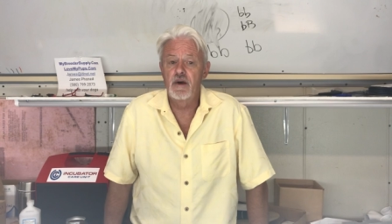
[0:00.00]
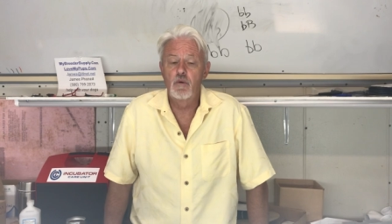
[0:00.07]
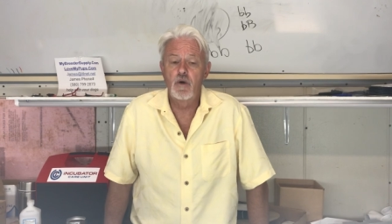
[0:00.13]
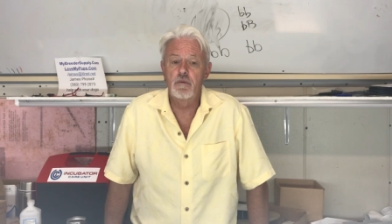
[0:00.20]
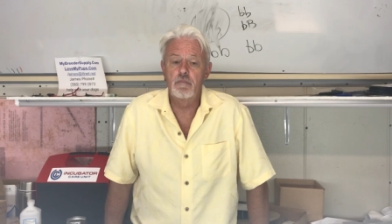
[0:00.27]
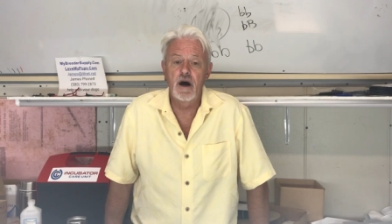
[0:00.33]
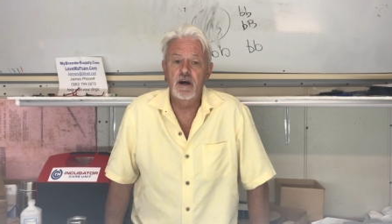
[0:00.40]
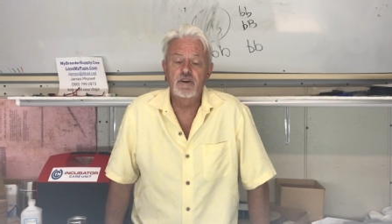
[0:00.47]
there,
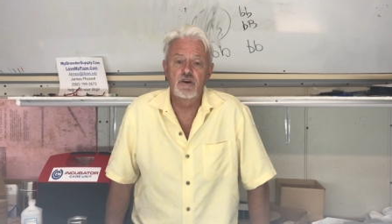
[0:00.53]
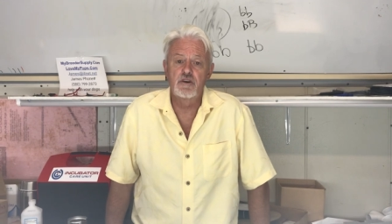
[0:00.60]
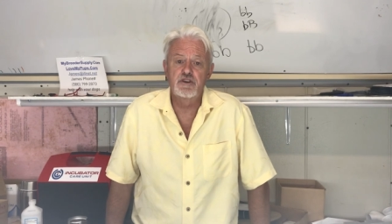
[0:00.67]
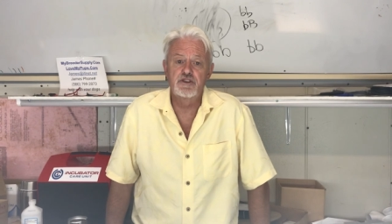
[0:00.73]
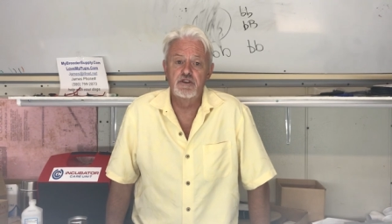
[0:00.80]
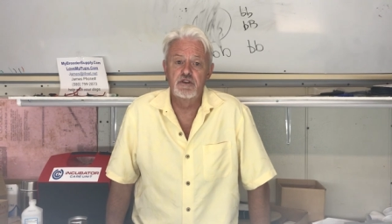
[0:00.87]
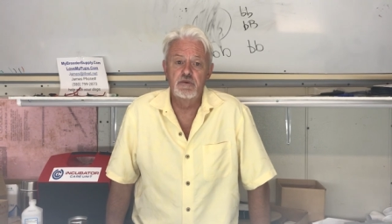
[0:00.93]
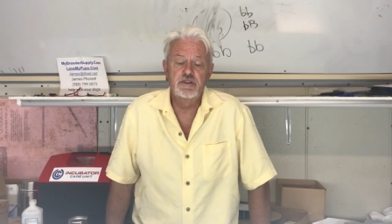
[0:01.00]
what my
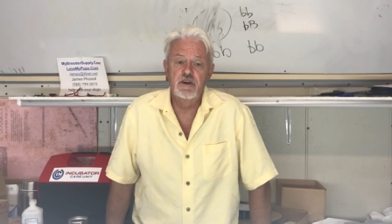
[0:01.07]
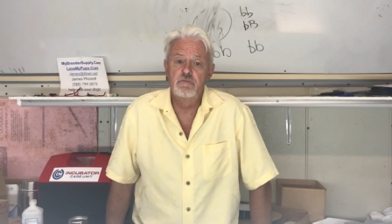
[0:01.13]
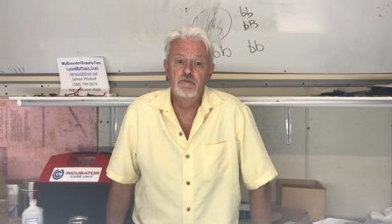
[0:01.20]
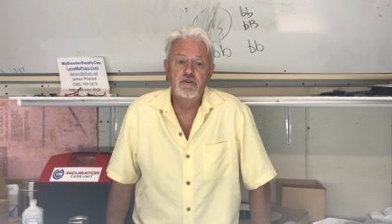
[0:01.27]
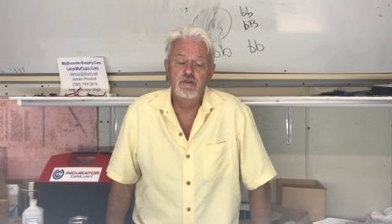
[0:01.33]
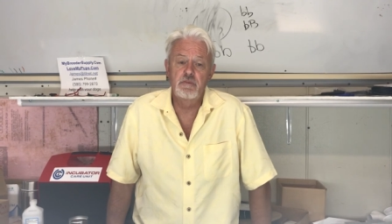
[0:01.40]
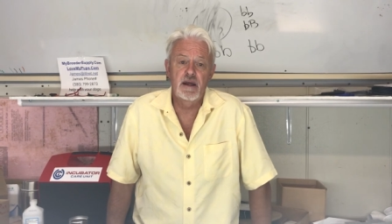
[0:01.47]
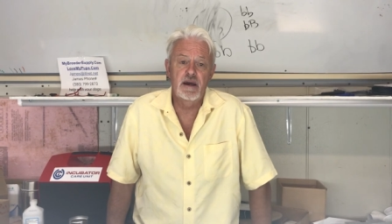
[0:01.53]
dogs do is they'll
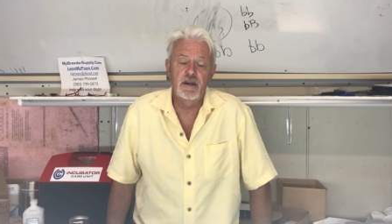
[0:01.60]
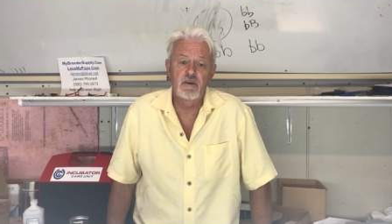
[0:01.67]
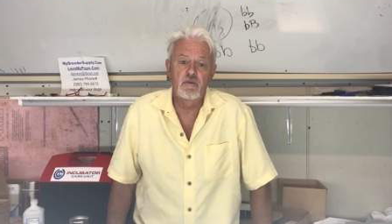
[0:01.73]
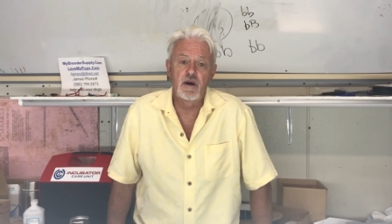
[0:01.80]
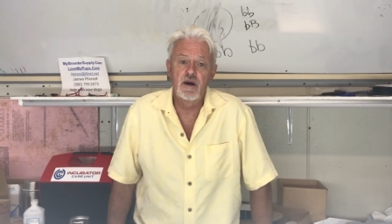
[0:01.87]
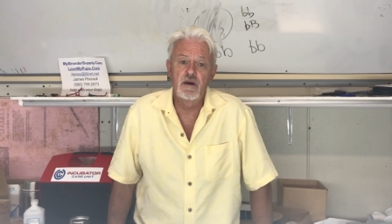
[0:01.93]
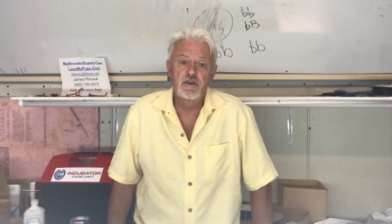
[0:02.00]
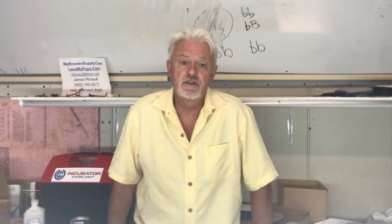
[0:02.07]
move the blanket
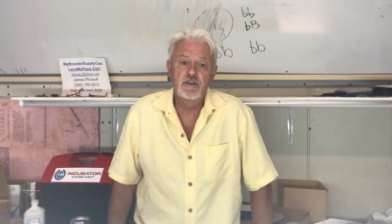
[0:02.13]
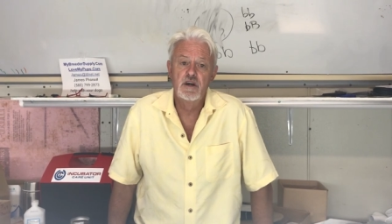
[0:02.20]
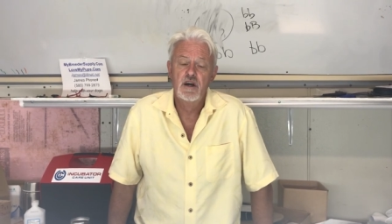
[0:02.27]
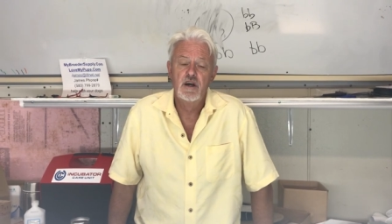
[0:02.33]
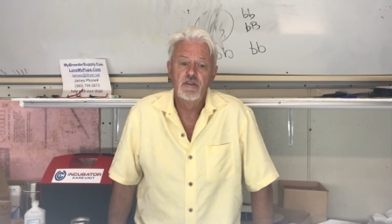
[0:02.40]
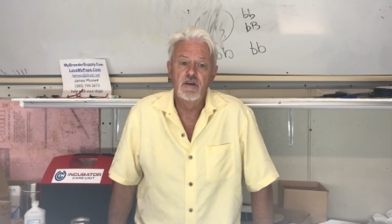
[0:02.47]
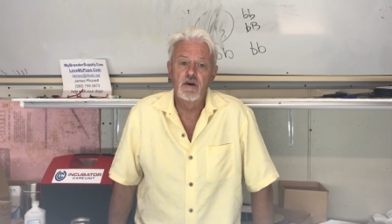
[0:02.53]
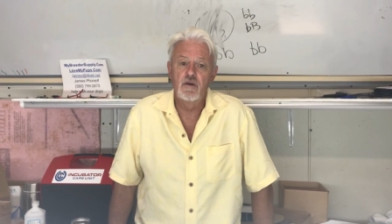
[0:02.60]
around.
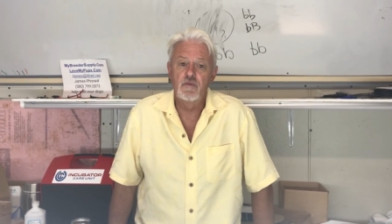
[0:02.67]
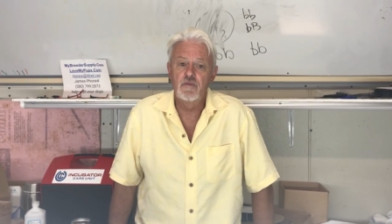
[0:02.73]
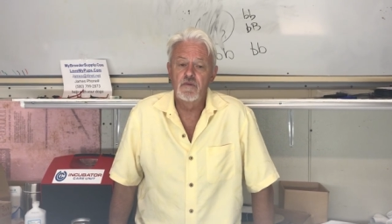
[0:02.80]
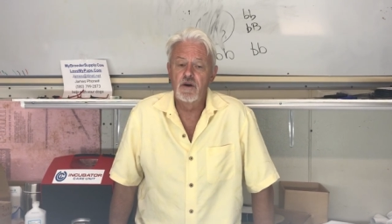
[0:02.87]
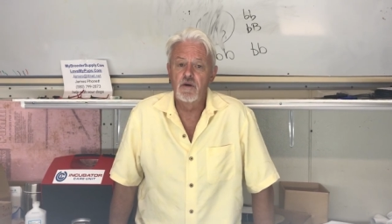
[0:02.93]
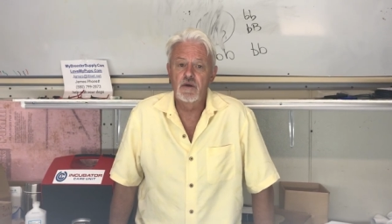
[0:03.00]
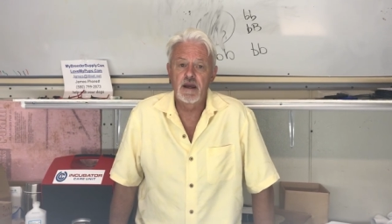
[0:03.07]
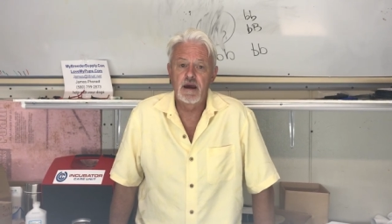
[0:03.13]
They'll
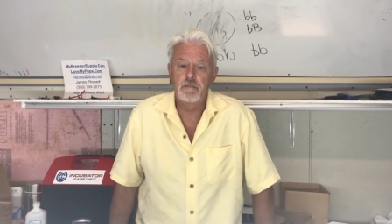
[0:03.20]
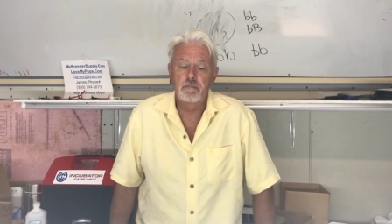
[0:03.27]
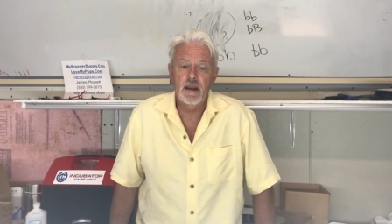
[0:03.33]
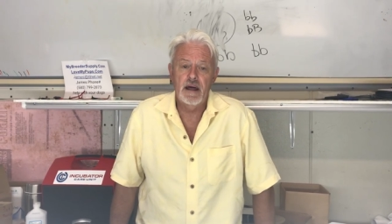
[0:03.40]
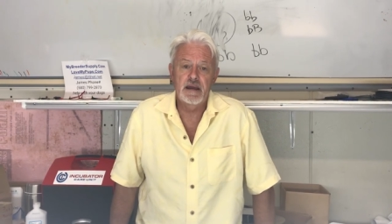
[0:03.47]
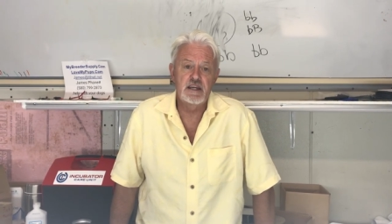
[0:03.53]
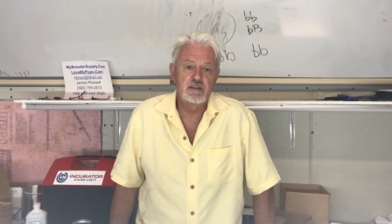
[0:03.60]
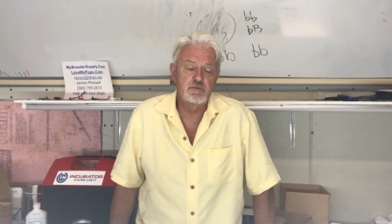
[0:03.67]
they'll get
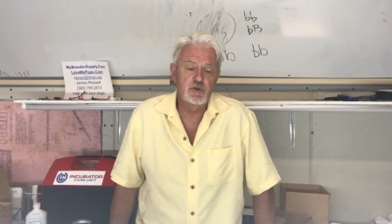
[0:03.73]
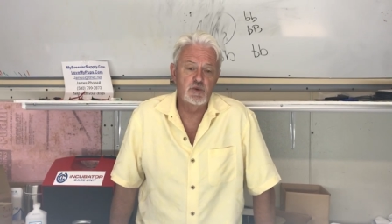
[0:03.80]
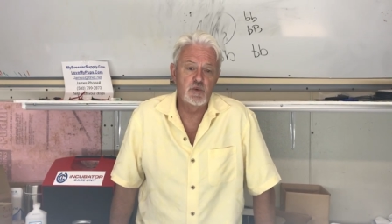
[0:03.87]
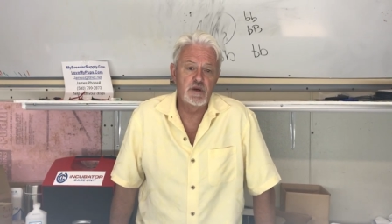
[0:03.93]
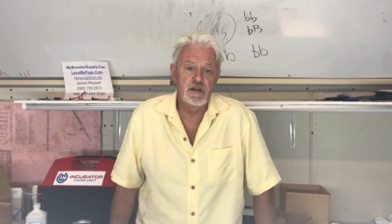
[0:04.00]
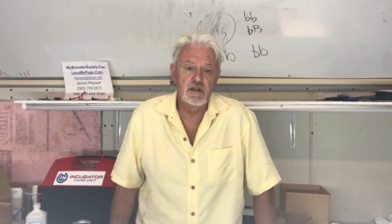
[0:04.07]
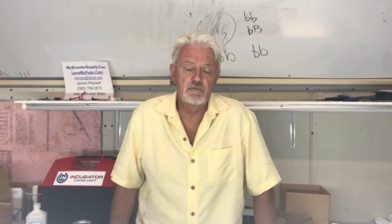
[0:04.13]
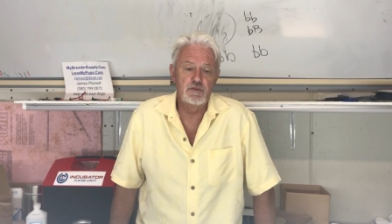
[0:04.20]
blankets
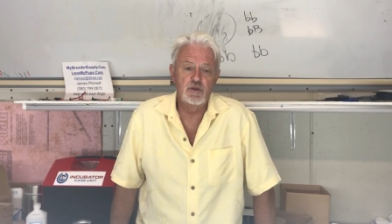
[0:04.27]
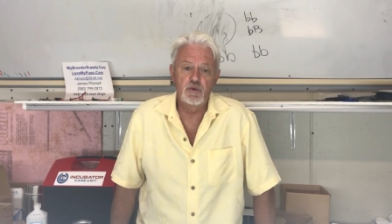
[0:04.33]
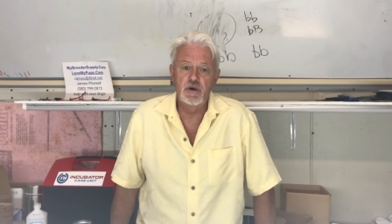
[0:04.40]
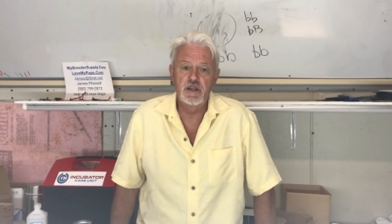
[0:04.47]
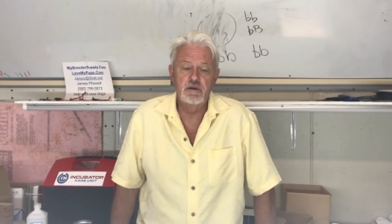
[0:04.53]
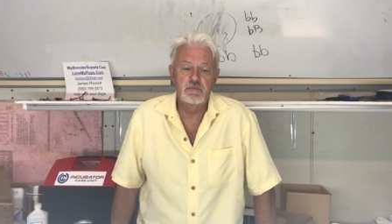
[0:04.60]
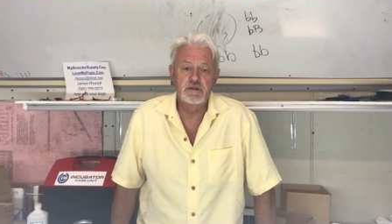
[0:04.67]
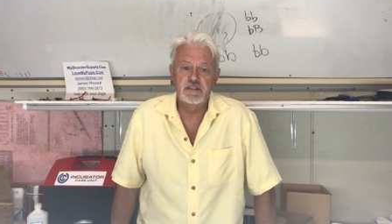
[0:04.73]
between
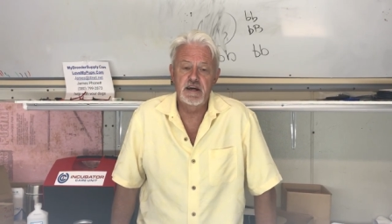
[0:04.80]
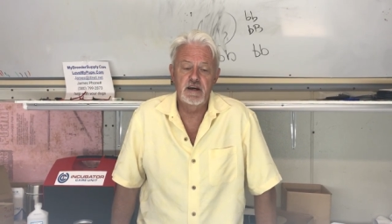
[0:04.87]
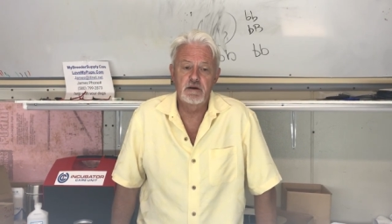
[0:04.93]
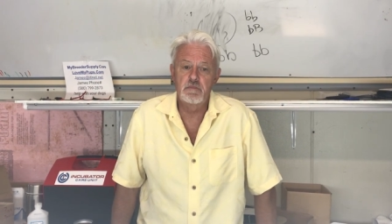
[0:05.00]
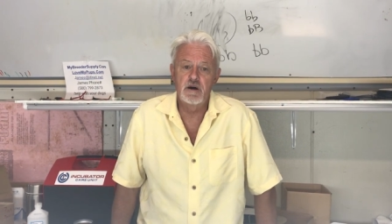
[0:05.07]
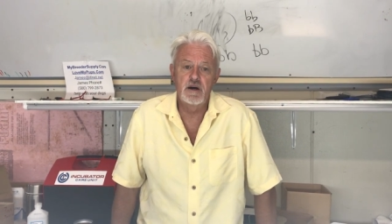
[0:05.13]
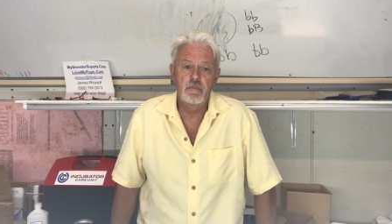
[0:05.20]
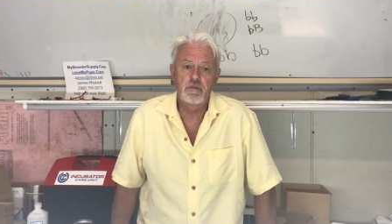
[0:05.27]
between them and tear
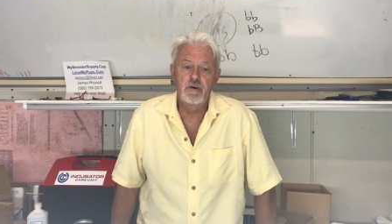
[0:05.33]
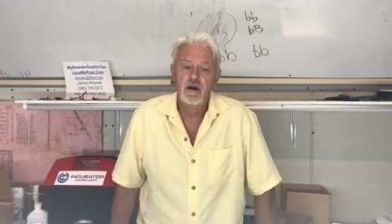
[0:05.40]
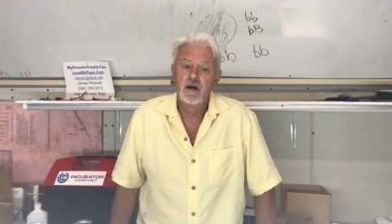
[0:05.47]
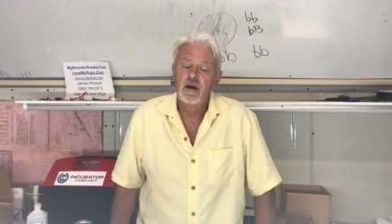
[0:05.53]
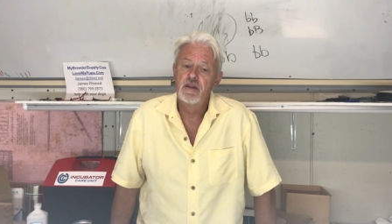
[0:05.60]
them up.